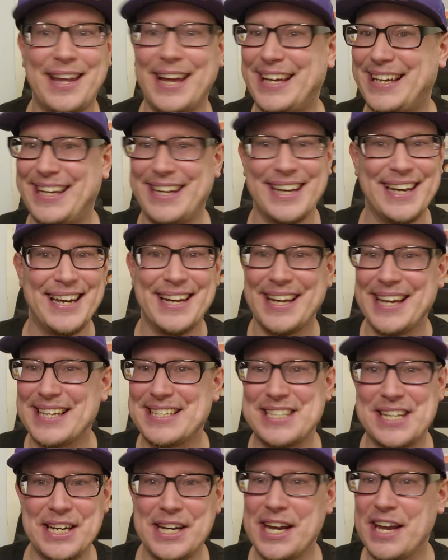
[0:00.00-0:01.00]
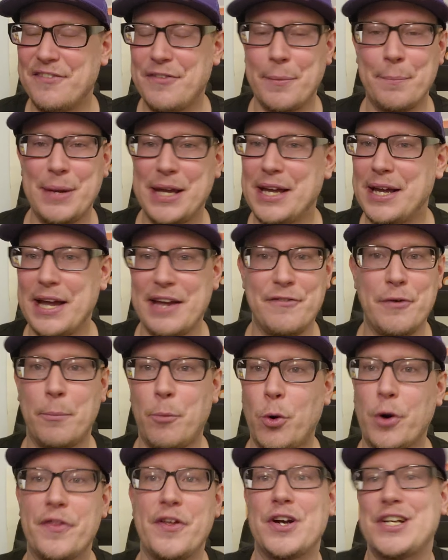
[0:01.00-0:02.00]
Like, it's going to even be even
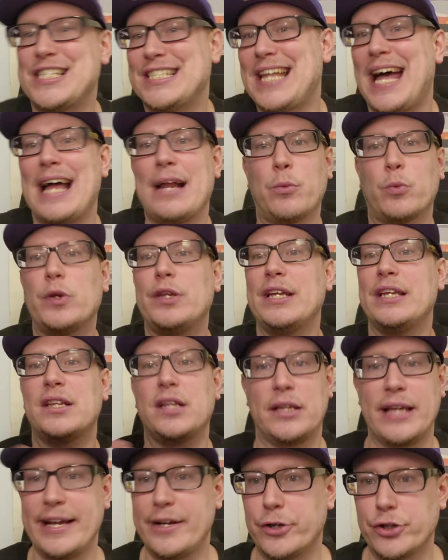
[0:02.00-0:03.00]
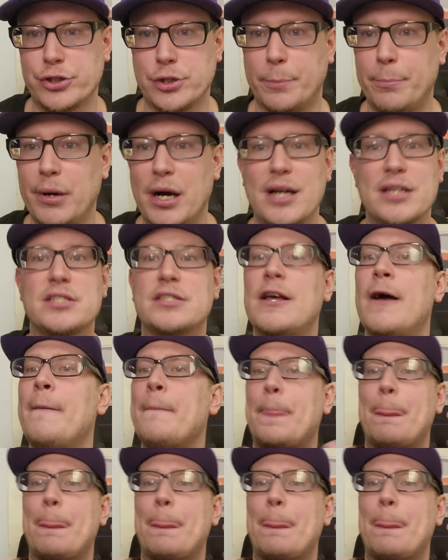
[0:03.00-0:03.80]
more there. It's not really the Lakers or bust.